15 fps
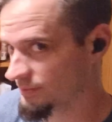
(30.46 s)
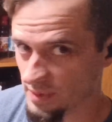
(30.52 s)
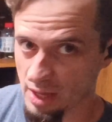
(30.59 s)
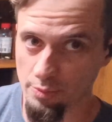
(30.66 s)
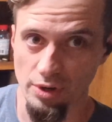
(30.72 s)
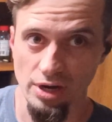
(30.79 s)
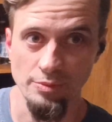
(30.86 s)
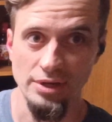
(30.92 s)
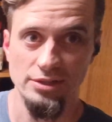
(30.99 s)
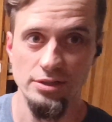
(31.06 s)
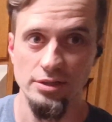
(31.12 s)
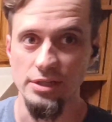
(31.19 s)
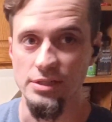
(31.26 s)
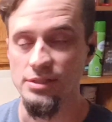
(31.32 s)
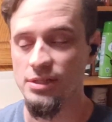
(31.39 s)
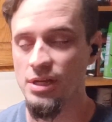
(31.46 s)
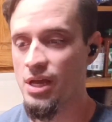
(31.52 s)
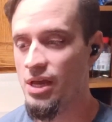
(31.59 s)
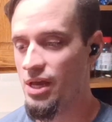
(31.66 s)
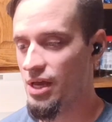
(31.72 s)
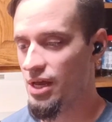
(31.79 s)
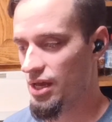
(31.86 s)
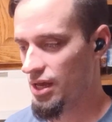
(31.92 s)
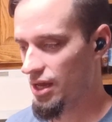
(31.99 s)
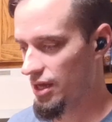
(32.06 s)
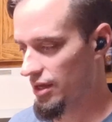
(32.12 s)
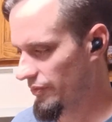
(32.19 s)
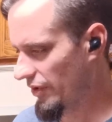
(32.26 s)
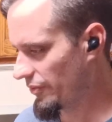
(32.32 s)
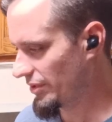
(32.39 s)
I brine my turkeys.
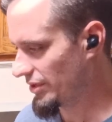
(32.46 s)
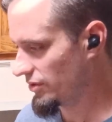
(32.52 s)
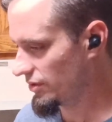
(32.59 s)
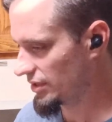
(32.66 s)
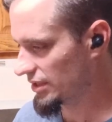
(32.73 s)
I've been doing